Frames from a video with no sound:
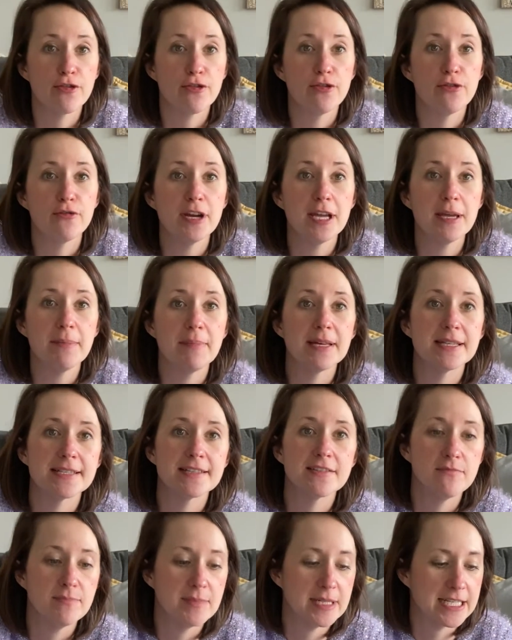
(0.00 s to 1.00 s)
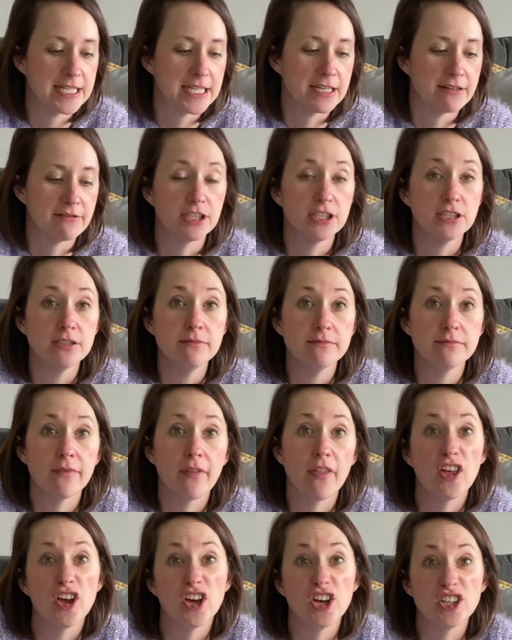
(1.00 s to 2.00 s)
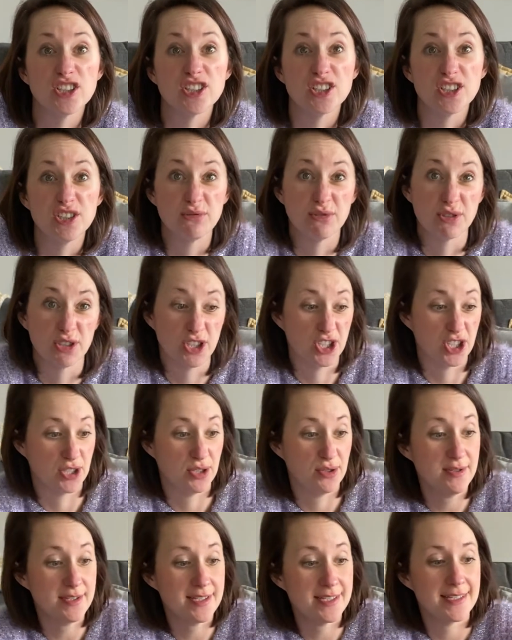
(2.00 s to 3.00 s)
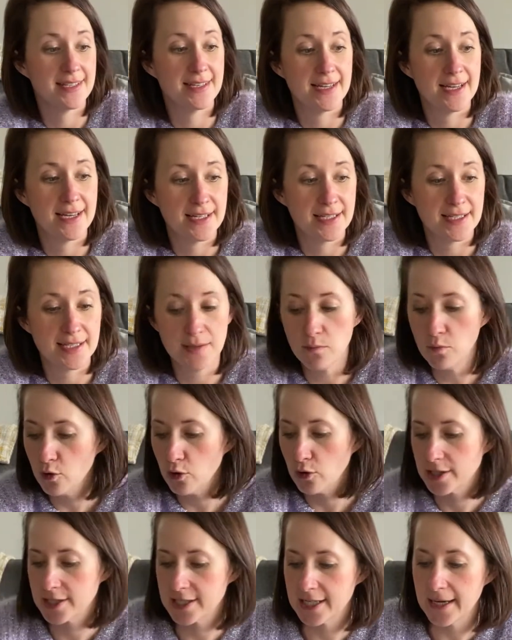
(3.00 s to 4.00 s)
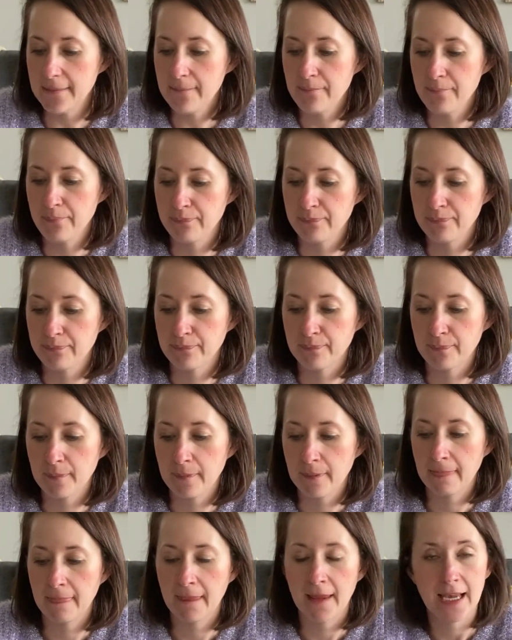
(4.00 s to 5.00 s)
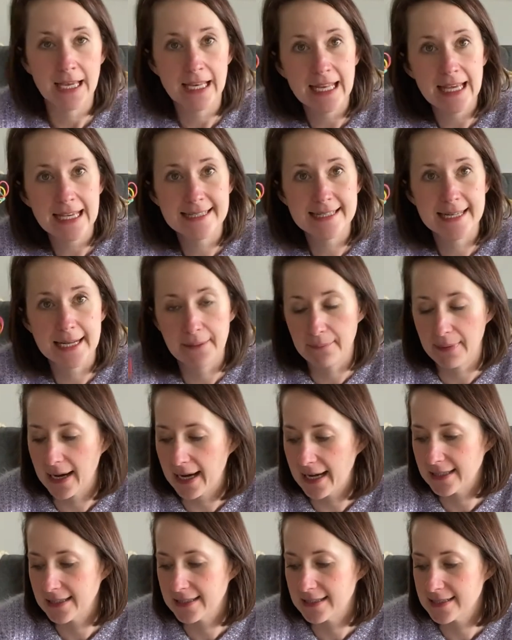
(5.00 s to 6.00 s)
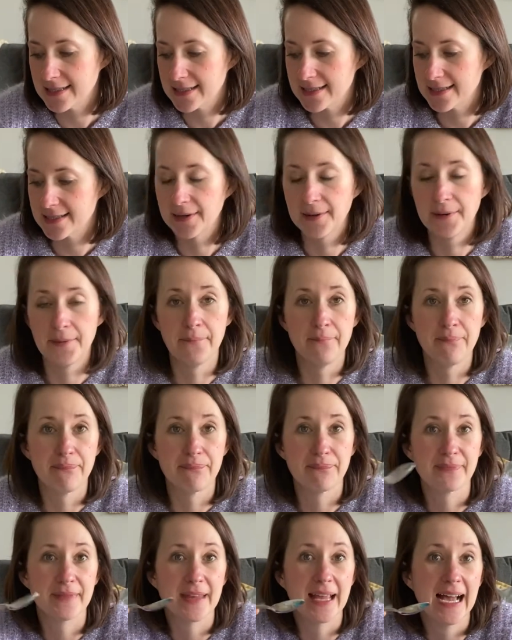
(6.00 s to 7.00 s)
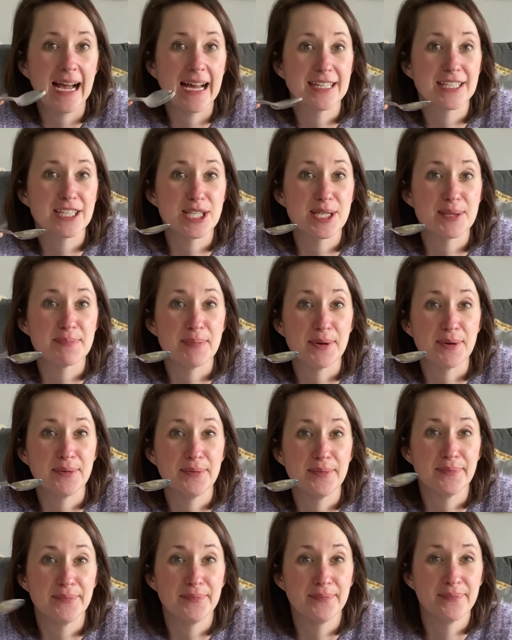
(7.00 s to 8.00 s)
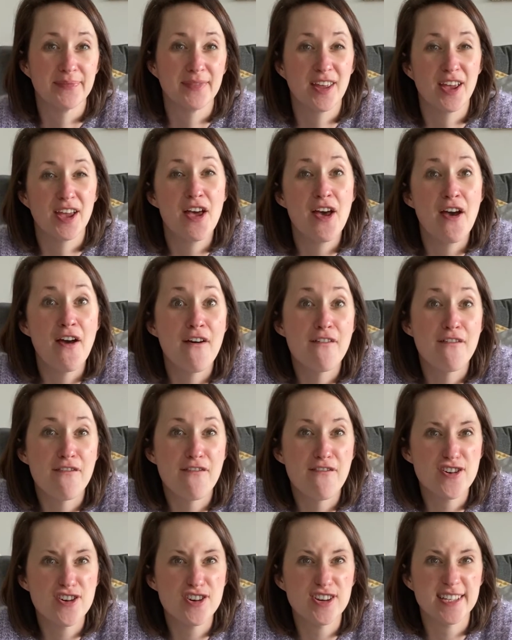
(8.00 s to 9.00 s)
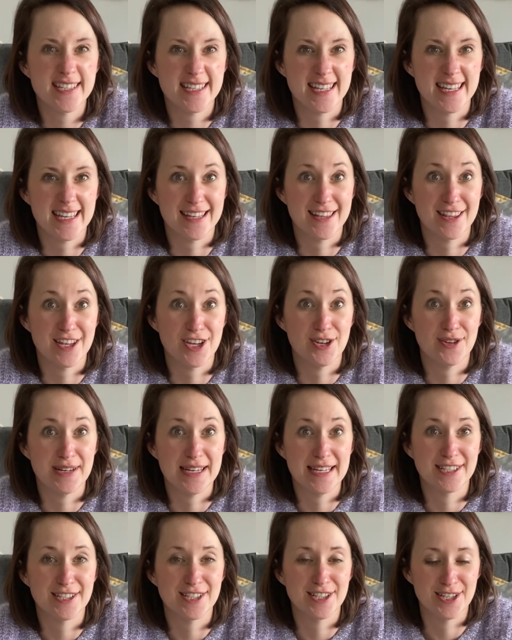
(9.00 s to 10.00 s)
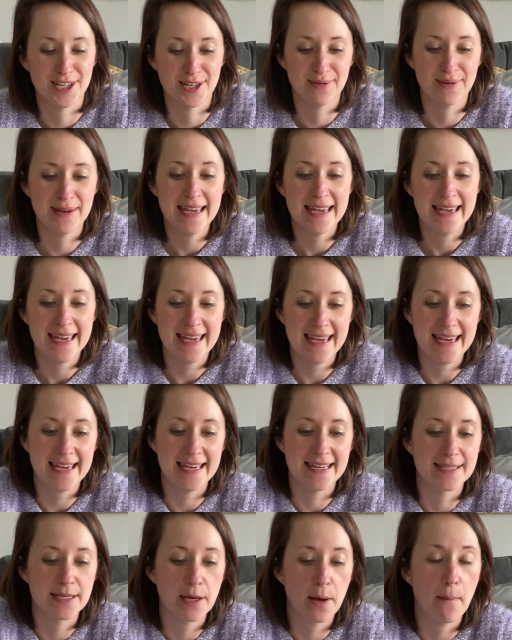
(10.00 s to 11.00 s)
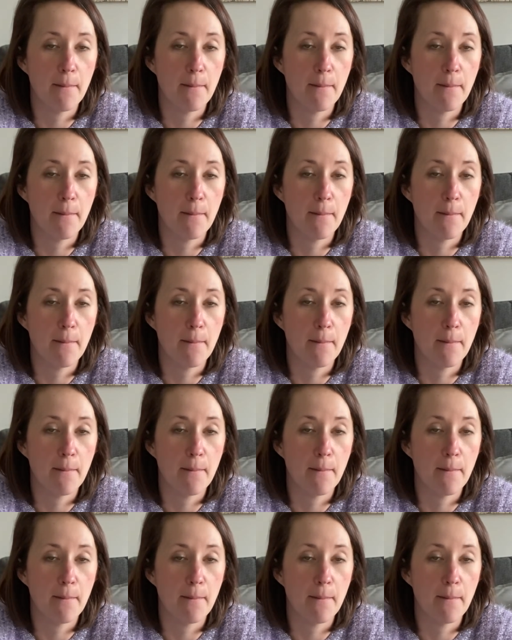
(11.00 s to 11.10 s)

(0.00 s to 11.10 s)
3 bits of material that you could choose, some water, elastic bands, and a spoon. First thing that you need to do is